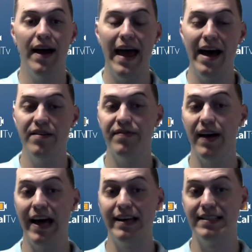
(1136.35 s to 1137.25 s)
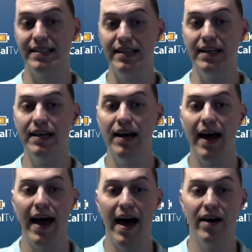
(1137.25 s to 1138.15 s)

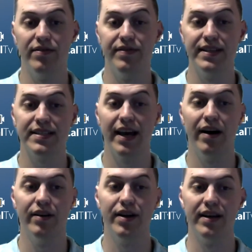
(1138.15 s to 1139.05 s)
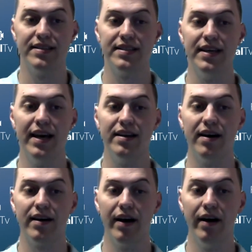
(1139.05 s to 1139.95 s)

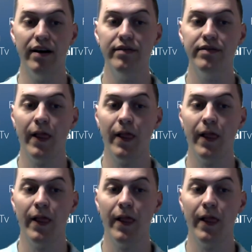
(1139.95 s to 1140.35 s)
fsc@fiscal.ca.gov.